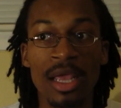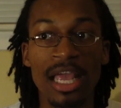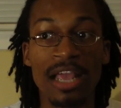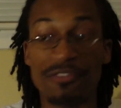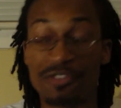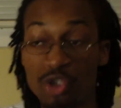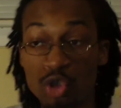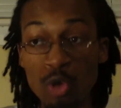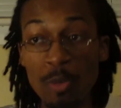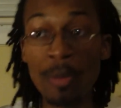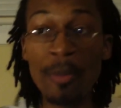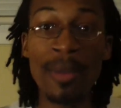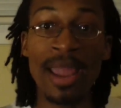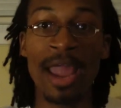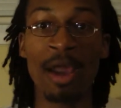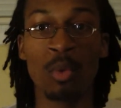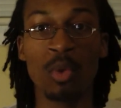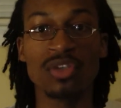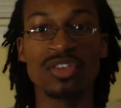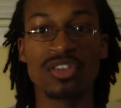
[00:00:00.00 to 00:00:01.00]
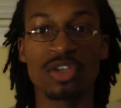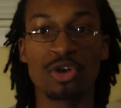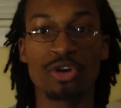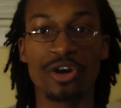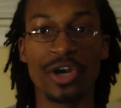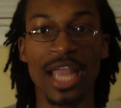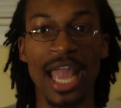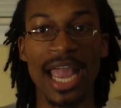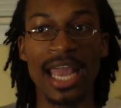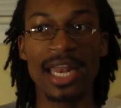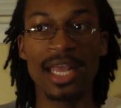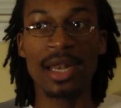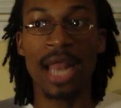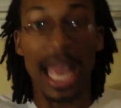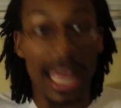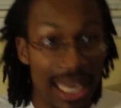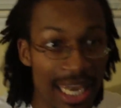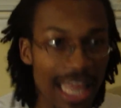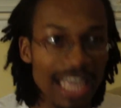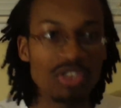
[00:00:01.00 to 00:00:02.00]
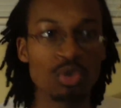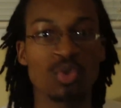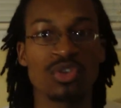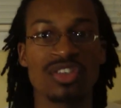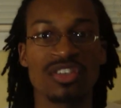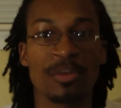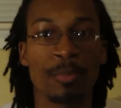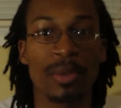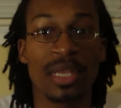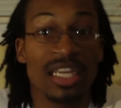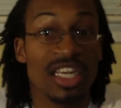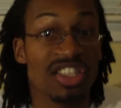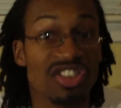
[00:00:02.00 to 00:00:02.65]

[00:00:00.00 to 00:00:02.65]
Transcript: if Superman was to create it and Lex was simply